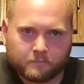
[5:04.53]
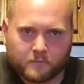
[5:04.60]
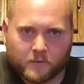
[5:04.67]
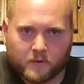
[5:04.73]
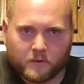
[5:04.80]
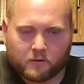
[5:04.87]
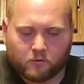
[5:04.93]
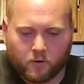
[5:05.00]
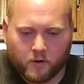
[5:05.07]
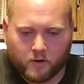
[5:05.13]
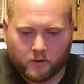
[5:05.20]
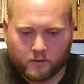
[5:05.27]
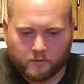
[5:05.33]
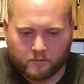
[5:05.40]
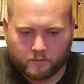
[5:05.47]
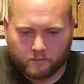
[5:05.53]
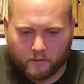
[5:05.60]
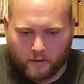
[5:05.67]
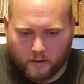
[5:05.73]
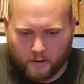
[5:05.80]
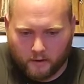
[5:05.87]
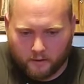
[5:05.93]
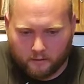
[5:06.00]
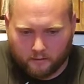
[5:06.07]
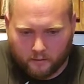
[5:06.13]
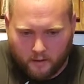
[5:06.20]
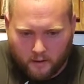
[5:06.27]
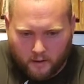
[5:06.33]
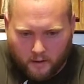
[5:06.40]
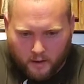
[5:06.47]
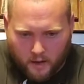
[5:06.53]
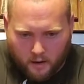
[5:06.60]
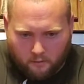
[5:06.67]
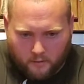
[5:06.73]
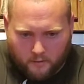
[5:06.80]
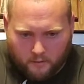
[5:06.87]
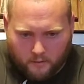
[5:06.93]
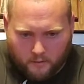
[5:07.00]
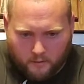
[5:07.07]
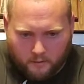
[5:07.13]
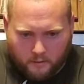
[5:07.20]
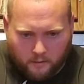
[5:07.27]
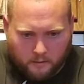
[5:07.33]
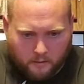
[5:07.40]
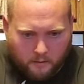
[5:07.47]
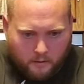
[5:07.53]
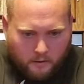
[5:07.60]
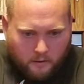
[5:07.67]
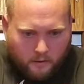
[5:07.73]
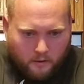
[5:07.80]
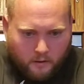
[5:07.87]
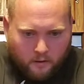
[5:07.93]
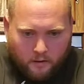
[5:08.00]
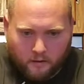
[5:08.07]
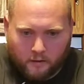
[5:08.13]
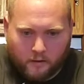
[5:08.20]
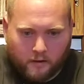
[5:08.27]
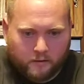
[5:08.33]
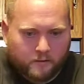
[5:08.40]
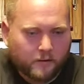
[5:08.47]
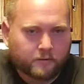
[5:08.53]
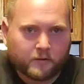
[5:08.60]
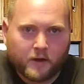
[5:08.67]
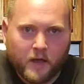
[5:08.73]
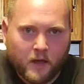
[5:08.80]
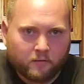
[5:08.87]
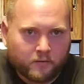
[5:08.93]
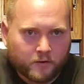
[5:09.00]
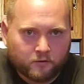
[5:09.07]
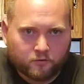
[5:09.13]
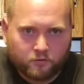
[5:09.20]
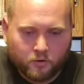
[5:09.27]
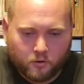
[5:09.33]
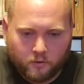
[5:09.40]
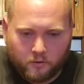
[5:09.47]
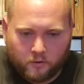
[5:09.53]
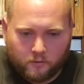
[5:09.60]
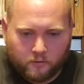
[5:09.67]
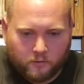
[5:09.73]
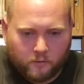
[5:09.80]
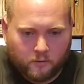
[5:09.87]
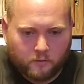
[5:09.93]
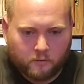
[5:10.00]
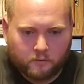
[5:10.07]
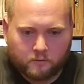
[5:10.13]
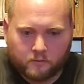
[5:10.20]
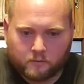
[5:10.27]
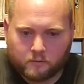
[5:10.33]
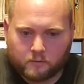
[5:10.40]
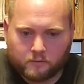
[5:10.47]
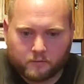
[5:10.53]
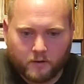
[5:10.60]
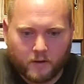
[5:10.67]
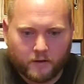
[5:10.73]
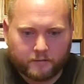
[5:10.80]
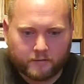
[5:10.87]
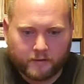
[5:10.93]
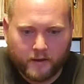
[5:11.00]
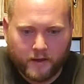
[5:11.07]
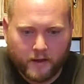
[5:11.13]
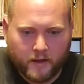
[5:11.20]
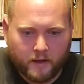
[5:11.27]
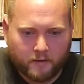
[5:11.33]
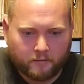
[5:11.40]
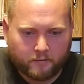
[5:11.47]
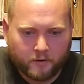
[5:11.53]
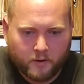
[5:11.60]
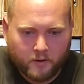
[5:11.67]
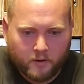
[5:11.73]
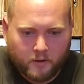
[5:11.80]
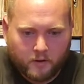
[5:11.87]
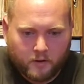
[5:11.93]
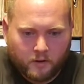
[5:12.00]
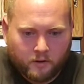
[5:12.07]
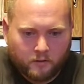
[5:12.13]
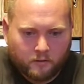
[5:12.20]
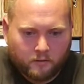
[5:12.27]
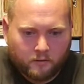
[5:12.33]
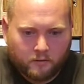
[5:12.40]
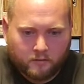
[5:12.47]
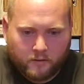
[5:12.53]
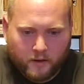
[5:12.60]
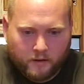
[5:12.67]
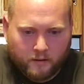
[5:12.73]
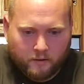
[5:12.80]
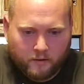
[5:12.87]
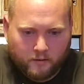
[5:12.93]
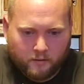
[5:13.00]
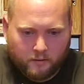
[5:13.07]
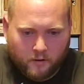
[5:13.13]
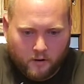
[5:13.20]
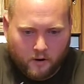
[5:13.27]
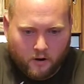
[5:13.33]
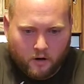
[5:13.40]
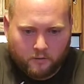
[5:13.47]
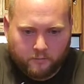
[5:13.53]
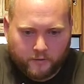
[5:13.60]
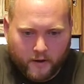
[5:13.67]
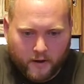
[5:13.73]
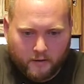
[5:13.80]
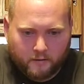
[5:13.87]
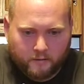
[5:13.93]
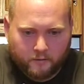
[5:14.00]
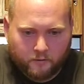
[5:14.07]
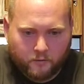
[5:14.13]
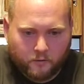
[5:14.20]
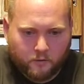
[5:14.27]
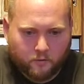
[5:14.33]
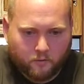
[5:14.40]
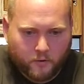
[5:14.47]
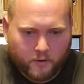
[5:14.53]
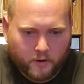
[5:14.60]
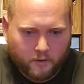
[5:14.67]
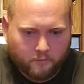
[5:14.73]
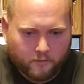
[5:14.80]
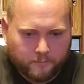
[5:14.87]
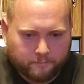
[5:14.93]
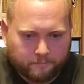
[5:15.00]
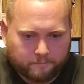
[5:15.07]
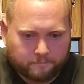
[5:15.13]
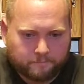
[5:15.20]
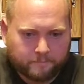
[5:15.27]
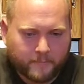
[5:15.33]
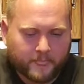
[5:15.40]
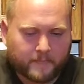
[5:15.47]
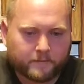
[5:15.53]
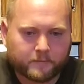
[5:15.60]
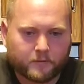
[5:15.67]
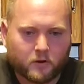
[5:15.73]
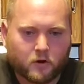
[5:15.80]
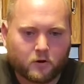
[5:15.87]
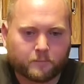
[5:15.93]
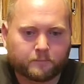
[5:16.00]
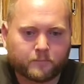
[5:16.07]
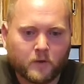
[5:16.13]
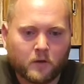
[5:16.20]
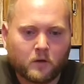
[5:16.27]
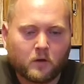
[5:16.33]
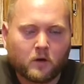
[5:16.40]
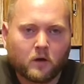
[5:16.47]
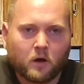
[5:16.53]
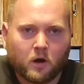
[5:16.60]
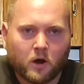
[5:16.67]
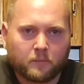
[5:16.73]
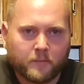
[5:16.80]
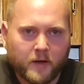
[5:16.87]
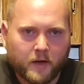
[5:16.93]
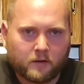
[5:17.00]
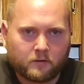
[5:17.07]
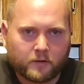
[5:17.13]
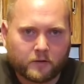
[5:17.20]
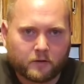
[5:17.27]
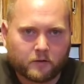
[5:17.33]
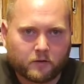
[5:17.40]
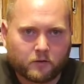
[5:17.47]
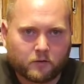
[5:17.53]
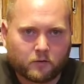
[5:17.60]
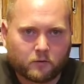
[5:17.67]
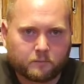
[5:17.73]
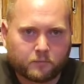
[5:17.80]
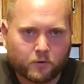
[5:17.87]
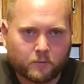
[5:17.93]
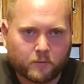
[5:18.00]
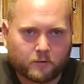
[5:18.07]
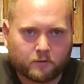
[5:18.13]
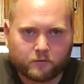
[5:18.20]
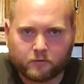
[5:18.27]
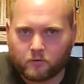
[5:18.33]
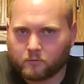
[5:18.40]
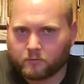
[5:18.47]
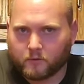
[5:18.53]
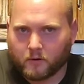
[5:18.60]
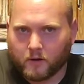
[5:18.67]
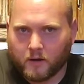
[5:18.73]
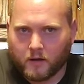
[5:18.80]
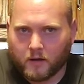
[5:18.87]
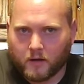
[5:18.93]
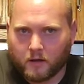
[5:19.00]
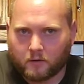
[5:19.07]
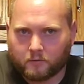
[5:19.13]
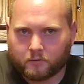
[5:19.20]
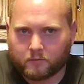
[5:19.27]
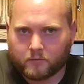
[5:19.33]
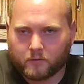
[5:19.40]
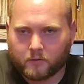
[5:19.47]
the ingredients and everything, it doesn't have any sugars, doesn't have any other carbs added to it or whatever. So automatically you pretty much assume it's going to have,